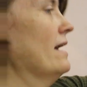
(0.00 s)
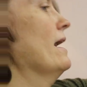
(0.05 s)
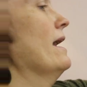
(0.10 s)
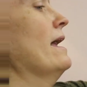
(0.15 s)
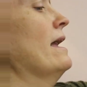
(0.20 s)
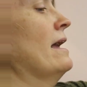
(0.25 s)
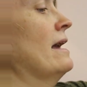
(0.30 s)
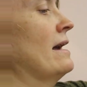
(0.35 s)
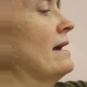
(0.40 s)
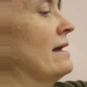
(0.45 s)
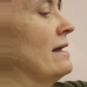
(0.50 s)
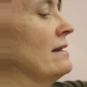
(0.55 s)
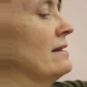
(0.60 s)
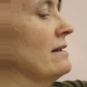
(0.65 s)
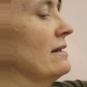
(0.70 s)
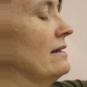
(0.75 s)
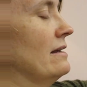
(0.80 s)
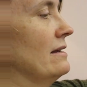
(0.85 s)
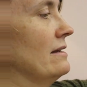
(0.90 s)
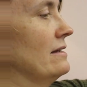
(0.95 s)

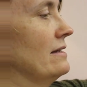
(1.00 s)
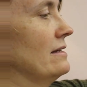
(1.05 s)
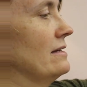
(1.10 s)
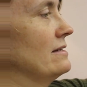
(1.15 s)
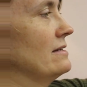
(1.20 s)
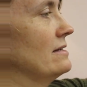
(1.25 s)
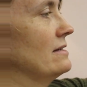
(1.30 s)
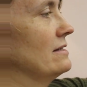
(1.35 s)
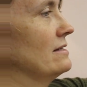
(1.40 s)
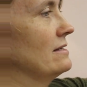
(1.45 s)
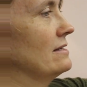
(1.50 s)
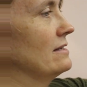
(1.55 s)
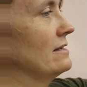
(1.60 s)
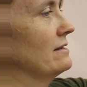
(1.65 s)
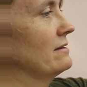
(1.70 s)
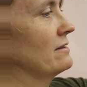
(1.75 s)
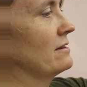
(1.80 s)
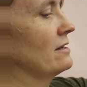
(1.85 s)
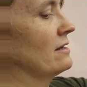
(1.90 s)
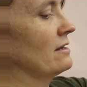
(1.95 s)
And
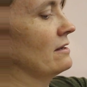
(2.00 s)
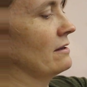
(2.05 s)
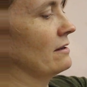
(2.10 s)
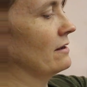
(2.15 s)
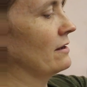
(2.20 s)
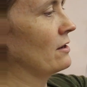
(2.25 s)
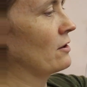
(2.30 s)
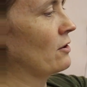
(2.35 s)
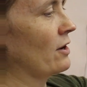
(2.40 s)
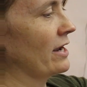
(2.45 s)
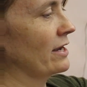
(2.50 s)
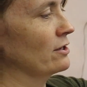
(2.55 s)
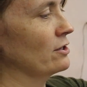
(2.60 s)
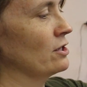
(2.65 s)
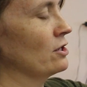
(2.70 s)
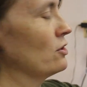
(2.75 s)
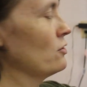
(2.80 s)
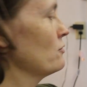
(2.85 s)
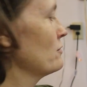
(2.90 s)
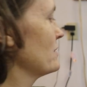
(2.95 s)
I
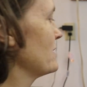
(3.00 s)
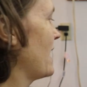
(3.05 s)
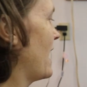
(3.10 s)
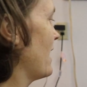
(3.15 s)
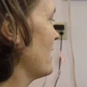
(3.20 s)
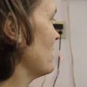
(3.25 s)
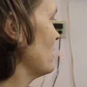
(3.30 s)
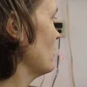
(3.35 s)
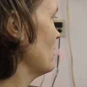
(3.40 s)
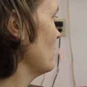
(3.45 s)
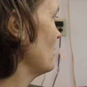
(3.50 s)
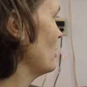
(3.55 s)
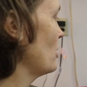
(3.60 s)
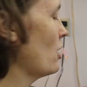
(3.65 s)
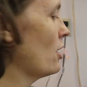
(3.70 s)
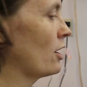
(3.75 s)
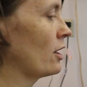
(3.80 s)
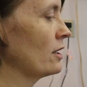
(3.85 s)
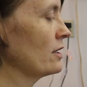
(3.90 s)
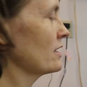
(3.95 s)
couldn't use that
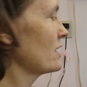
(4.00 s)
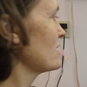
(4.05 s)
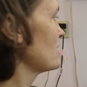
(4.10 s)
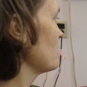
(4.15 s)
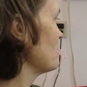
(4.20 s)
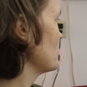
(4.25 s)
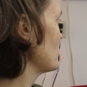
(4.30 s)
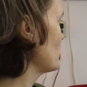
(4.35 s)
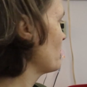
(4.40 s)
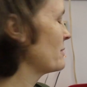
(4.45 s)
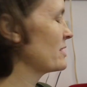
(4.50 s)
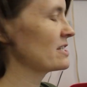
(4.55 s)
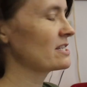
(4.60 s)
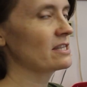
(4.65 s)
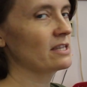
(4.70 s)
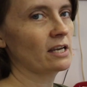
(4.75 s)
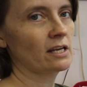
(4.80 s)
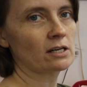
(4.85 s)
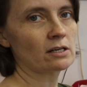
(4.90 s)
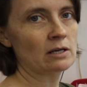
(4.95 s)
yarn because it was so much
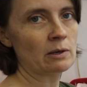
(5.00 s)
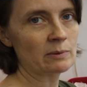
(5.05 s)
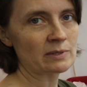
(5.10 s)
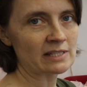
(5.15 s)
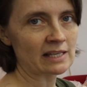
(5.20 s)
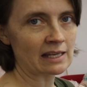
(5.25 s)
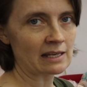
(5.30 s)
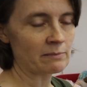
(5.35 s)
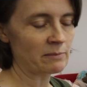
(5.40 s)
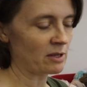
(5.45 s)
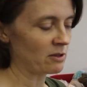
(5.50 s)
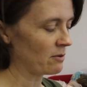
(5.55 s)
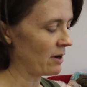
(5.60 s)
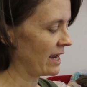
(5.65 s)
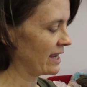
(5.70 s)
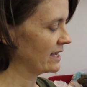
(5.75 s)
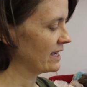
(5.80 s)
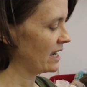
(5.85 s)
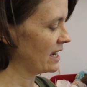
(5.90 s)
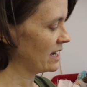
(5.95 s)
thicker, it wasn't going to be the
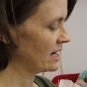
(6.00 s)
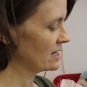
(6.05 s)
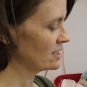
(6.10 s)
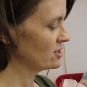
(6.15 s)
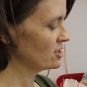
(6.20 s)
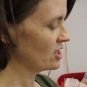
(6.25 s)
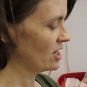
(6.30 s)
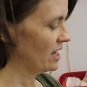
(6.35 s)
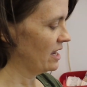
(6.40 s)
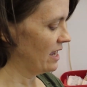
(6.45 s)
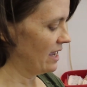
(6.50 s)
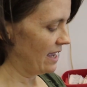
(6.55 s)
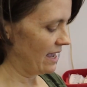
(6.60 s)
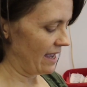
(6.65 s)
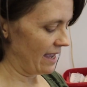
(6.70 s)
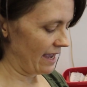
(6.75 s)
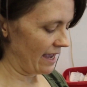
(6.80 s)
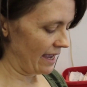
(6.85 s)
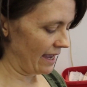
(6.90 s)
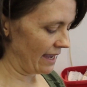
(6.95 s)
right gauge.
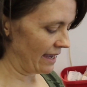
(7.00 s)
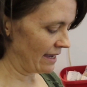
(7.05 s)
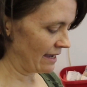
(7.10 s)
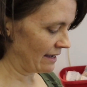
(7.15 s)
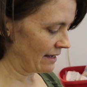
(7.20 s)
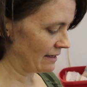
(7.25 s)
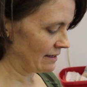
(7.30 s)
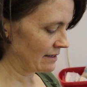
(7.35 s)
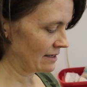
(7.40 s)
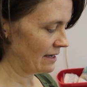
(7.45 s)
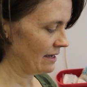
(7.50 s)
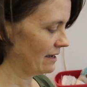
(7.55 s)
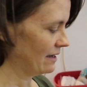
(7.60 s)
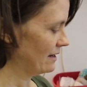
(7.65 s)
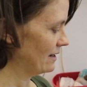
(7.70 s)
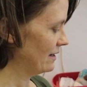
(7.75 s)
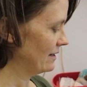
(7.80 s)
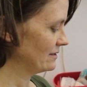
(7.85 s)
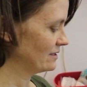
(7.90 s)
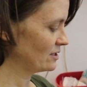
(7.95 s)
And
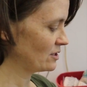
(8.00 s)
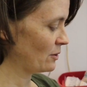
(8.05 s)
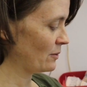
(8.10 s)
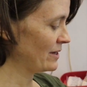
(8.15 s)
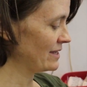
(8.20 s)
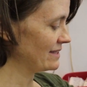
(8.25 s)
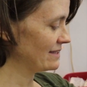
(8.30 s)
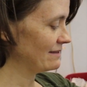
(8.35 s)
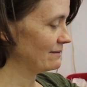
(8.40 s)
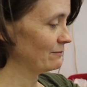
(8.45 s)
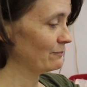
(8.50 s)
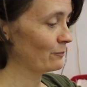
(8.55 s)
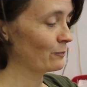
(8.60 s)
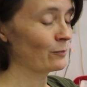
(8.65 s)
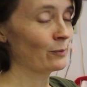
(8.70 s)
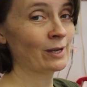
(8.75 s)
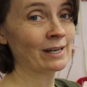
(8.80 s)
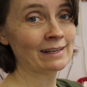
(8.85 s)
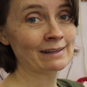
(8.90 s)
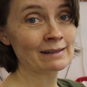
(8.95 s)
so it
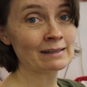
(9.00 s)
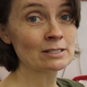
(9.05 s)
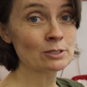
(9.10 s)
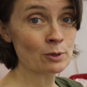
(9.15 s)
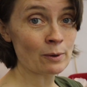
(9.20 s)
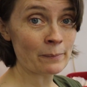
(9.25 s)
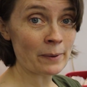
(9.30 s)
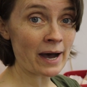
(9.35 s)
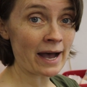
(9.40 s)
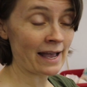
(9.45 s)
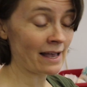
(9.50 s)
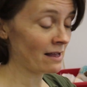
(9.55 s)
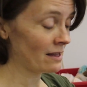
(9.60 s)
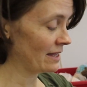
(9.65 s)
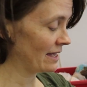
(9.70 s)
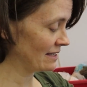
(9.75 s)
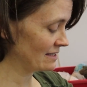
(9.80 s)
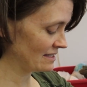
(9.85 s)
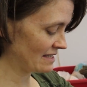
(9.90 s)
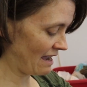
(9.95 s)
went into a pile
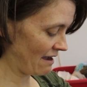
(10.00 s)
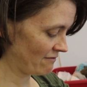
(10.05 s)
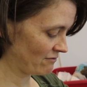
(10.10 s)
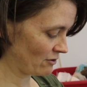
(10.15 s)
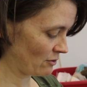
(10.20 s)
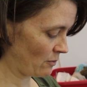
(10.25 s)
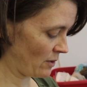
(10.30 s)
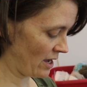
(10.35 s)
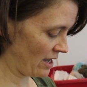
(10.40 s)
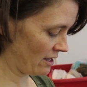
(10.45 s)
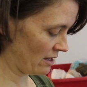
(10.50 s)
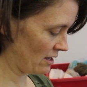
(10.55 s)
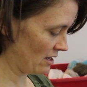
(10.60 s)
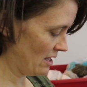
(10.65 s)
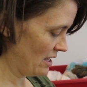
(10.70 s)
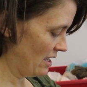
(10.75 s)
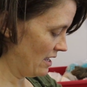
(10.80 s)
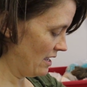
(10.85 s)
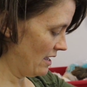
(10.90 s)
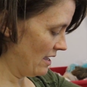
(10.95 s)
and sat for a while.
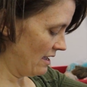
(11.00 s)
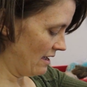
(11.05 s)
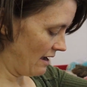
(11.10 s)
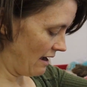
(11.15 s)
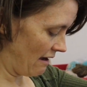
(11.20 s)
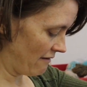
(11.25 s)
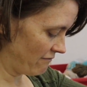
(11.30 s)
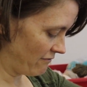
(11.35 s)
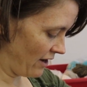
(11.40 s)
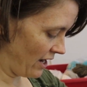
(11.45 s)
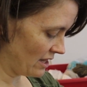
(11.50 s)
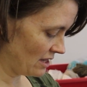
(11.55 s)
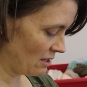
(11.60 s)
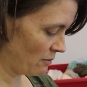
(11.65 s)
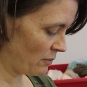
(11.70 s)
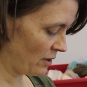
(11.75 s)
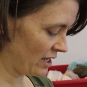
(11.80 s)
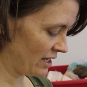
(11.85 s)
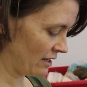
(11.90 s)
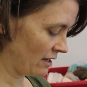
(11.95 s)
I finally
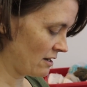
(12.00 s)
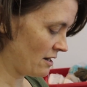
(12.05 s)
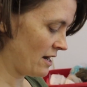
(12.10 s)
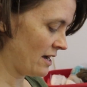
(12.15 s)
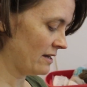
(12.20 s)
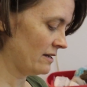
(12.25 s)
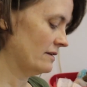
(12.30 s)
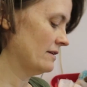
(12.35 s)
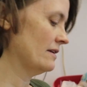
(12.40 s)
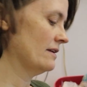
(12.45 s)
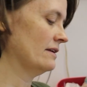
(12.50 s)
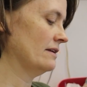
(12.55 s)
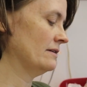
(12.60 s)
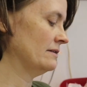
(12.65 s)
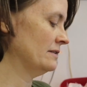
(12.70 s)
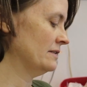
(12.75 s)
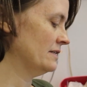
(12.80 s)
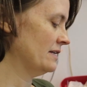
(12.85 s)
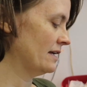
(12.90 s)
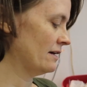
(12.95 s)
went and got,
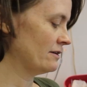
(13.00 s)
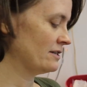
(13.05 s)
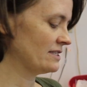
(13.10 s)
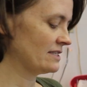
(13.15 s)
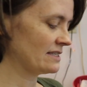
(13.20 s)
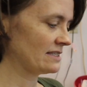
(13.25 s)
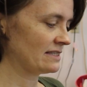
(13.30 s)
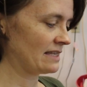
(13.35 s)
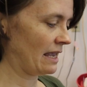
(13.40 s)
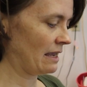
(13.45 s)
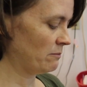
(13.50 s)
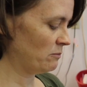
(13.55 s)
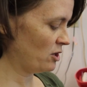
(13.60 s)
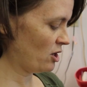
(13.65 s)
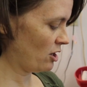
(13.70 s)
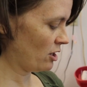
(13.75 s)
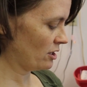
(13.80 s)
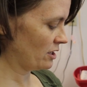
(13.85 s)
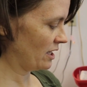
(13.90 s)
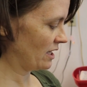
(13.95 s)
now it's the same
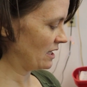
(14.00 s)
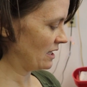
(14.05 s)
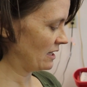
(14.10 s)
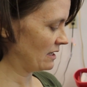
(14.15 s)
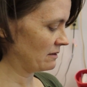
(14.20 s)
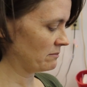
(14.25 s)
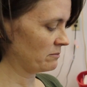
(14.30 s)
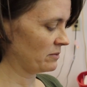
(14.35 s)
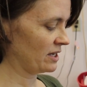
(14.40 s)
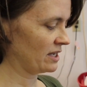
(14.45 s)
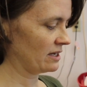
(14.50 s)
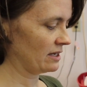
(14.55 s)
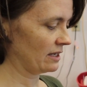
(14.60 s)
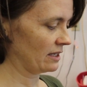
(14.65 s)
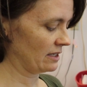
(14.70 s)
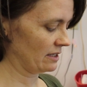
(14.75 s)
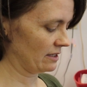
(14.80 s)
yarn again, but